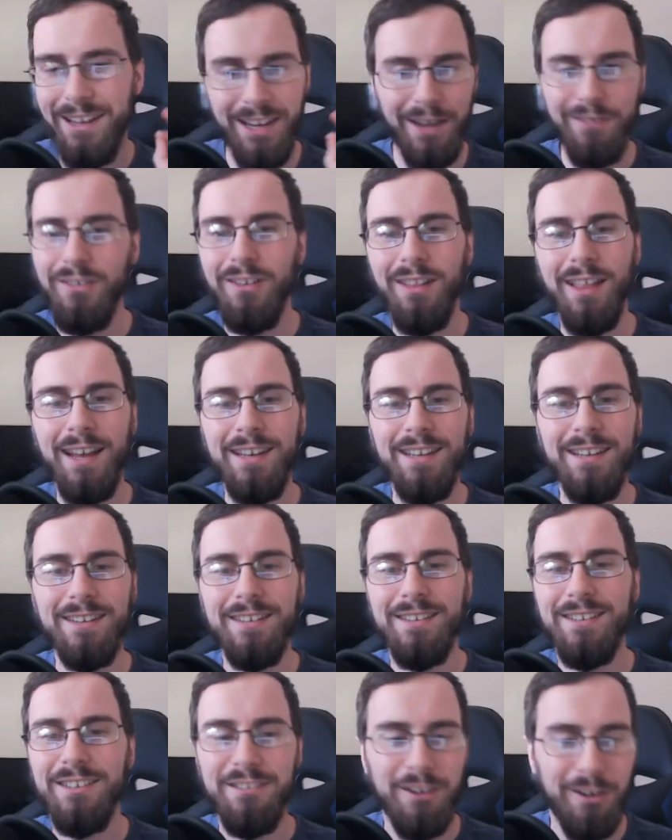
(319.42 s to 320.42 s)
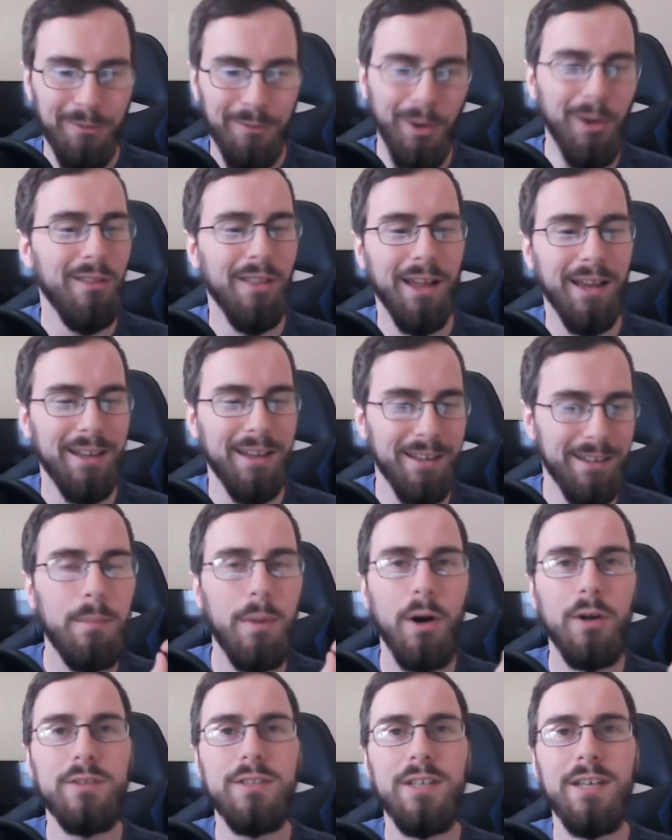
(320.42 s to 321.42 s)
Never liked it. I won't like it.
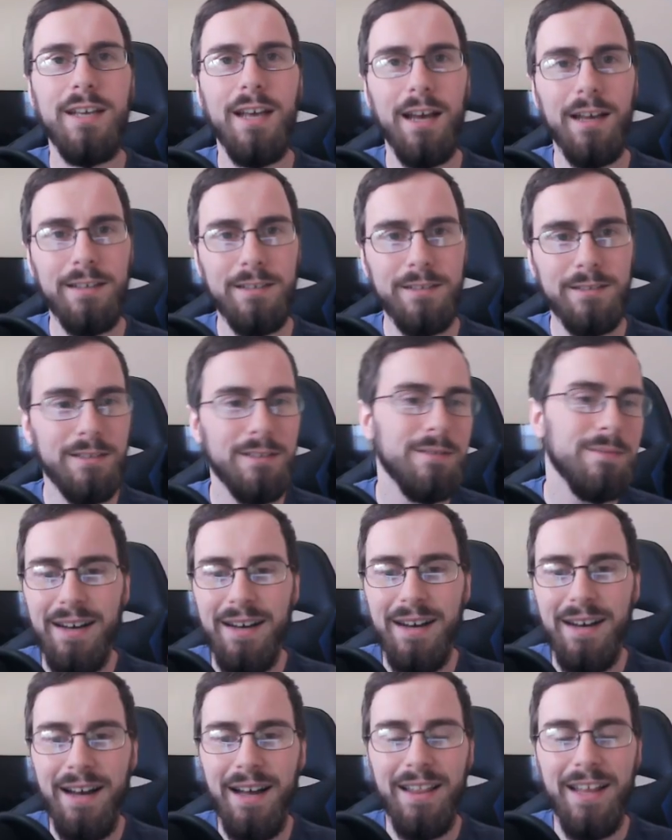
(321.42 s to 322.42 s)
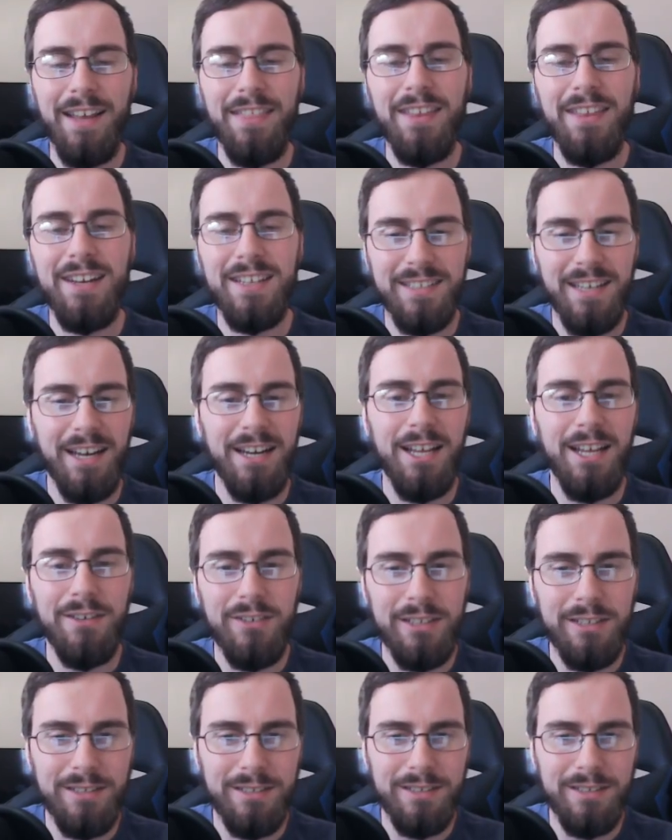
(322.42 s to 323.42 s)
Polteageist, I like the design of it.